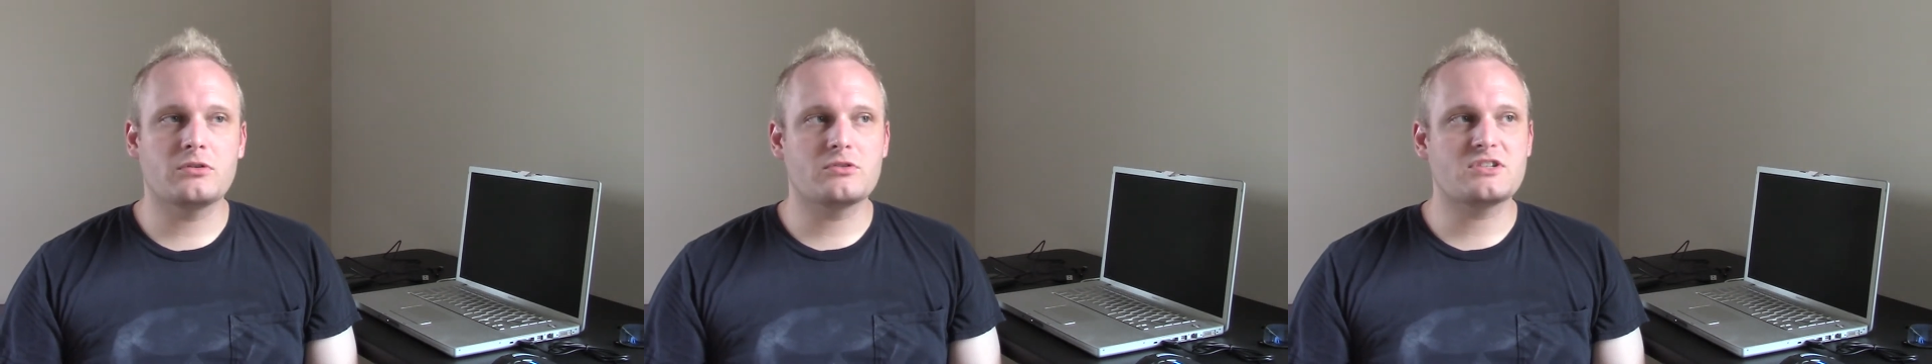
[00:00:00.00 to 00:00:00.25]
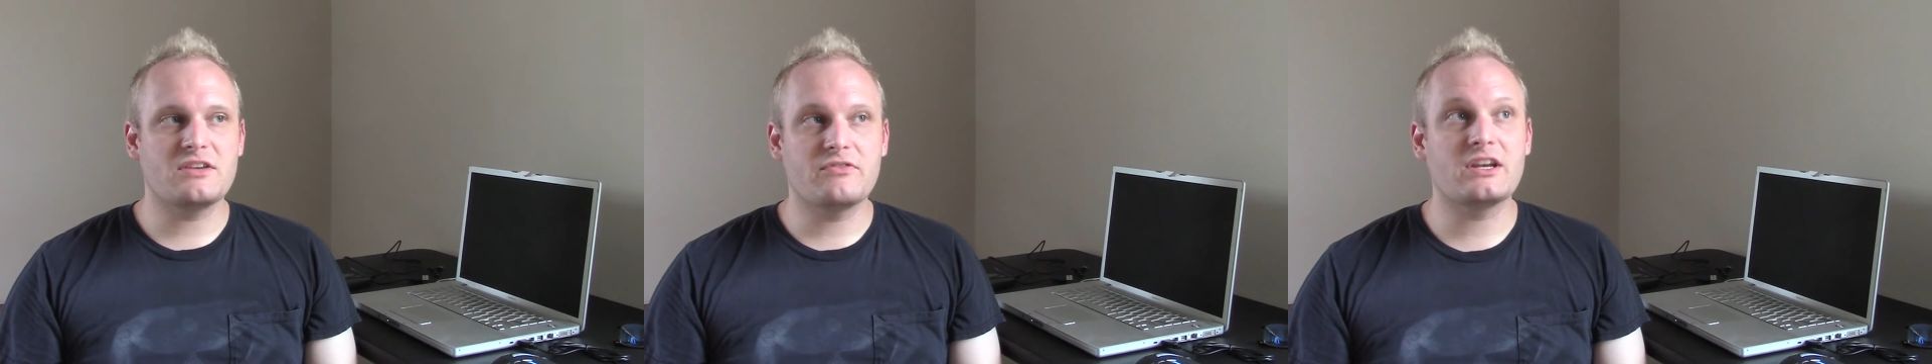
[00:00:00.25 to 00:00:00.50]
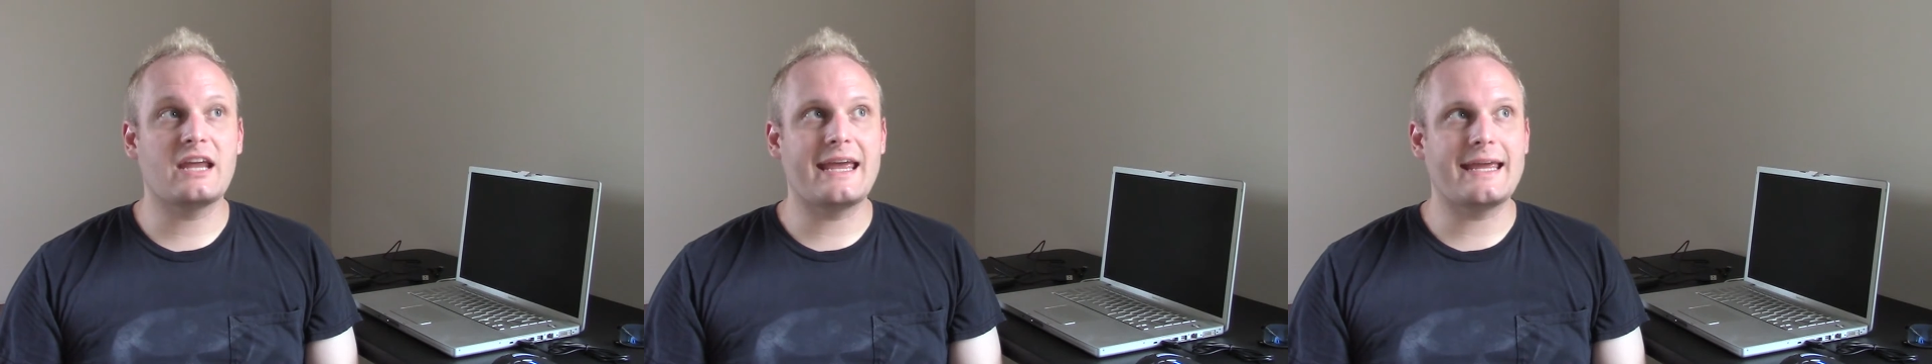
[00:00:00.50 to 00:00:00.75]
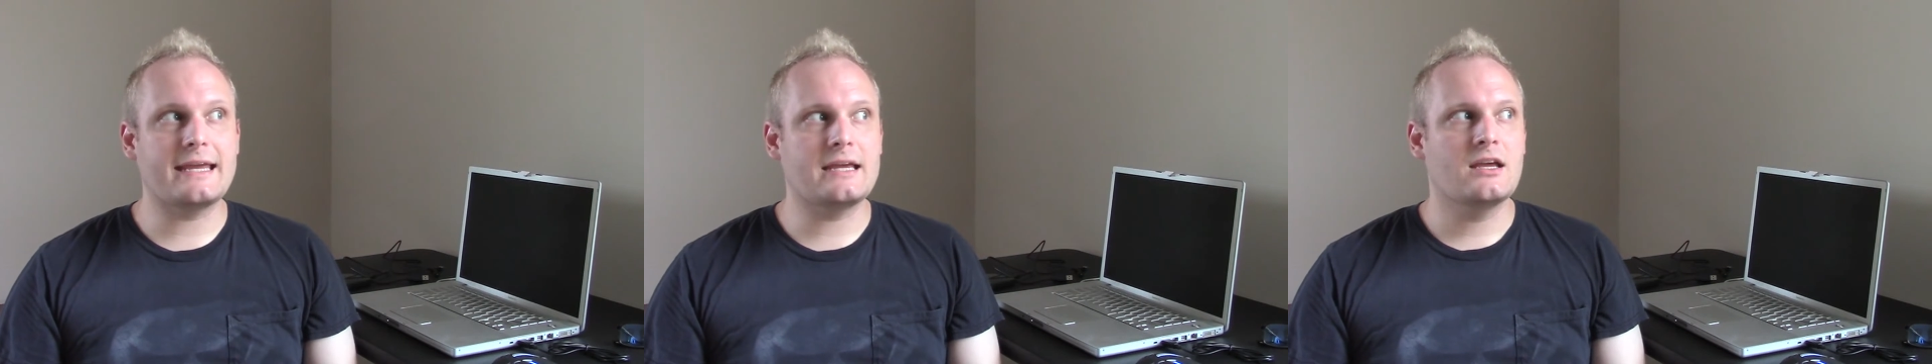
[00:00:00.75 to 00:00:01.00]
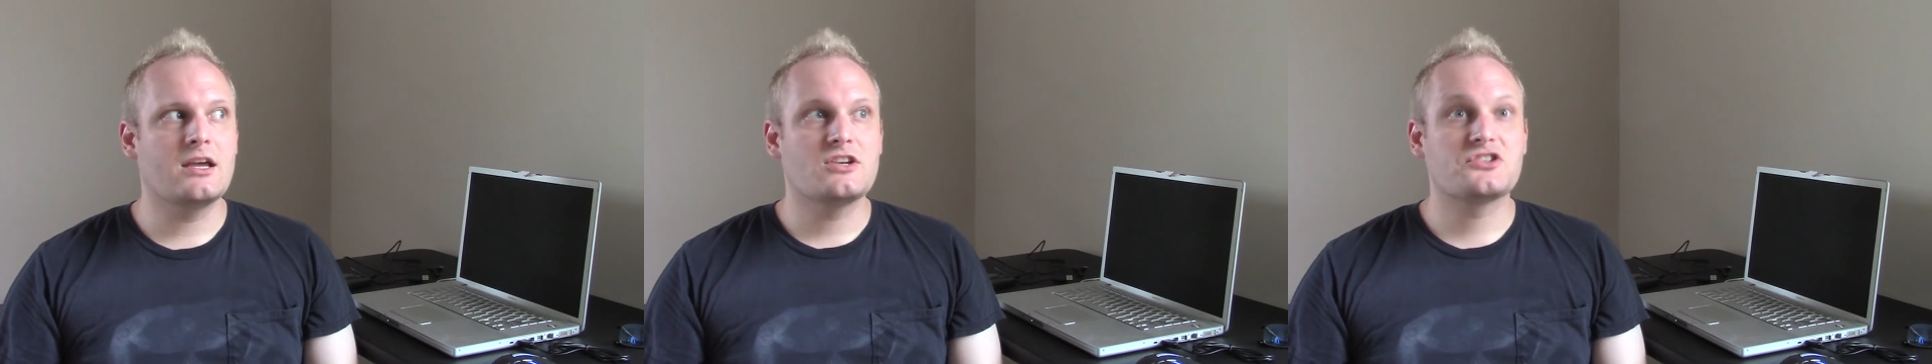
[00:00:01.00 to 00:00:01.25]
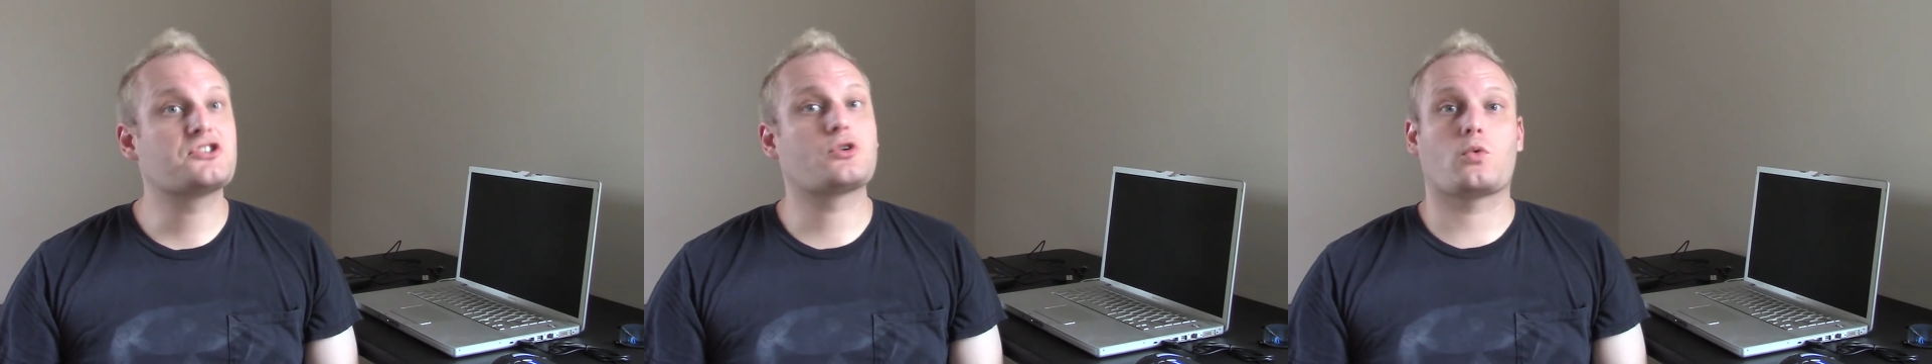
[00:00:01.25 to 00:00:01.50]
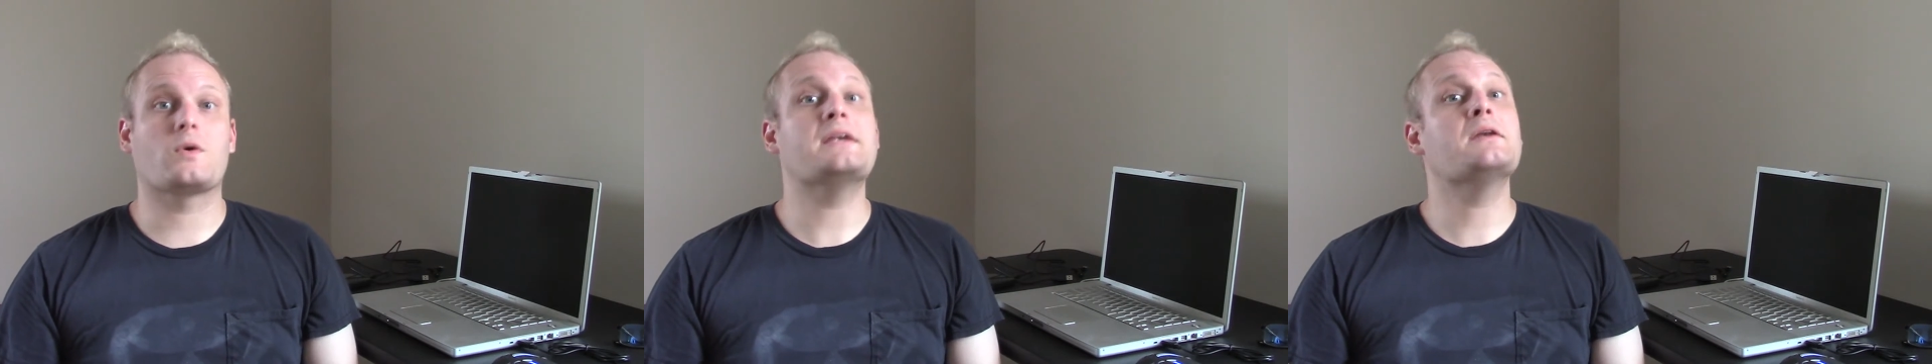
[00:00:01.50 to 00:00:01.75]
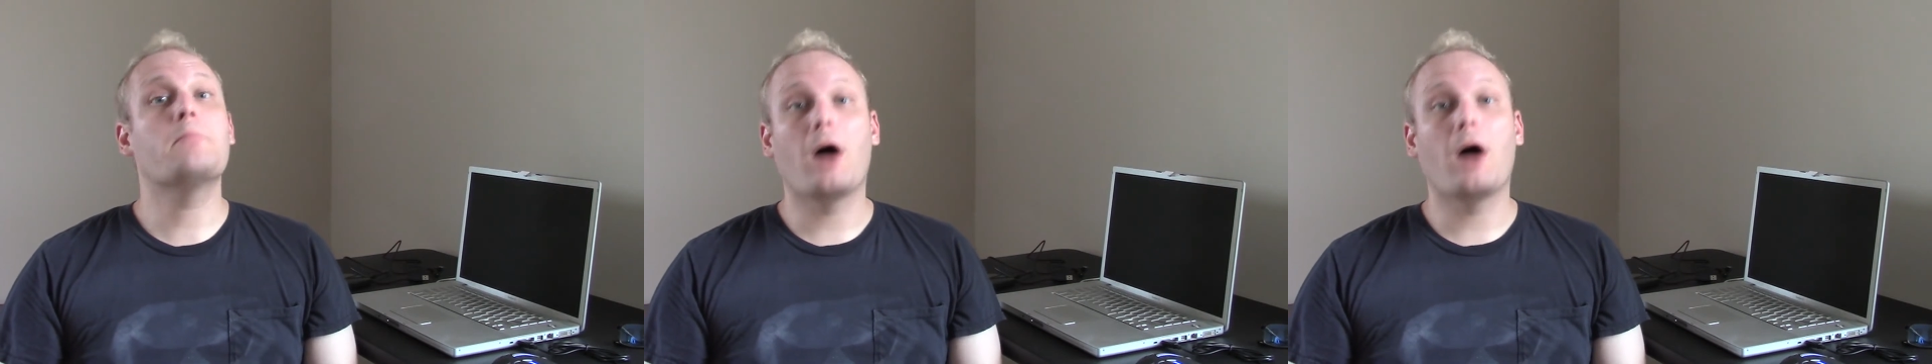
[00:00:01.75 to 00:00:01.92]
There's even a screen